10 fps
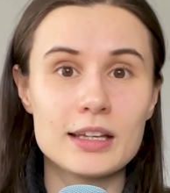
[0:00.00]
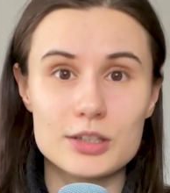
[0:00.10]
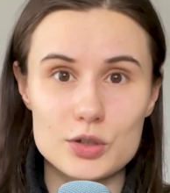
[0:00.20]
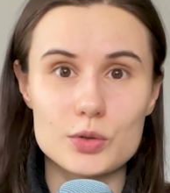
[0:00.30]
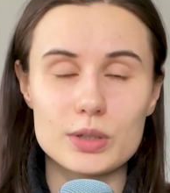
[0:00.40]

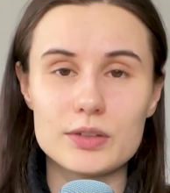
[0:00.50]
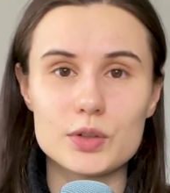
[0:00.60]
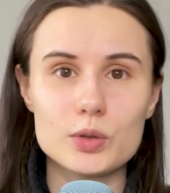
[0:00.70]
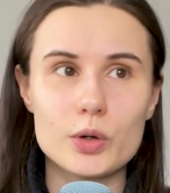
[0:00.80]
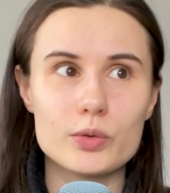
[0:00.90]
So if
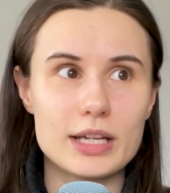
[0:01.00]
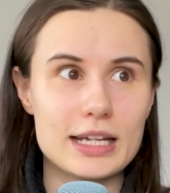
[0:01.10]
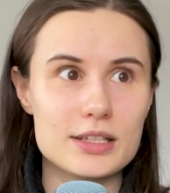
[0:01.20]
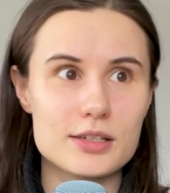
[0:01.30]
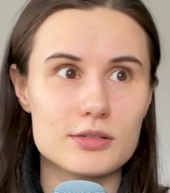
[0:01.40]
you know
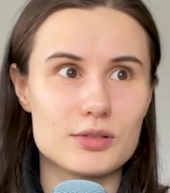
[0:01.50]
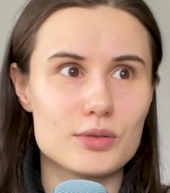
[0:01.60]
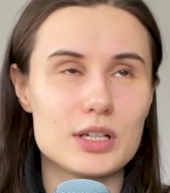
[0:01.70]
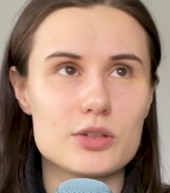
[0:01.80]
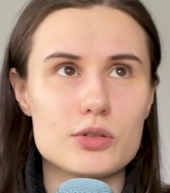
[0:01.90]
that you
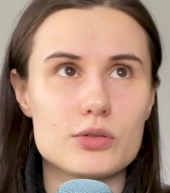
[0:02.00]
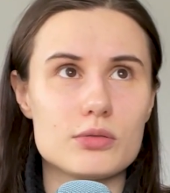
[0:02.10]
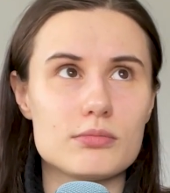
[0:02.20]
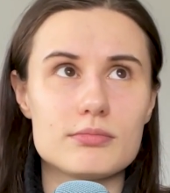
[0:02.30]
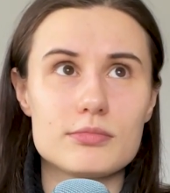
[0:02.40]
need
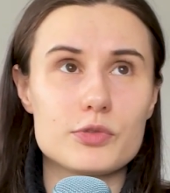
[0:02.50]
to,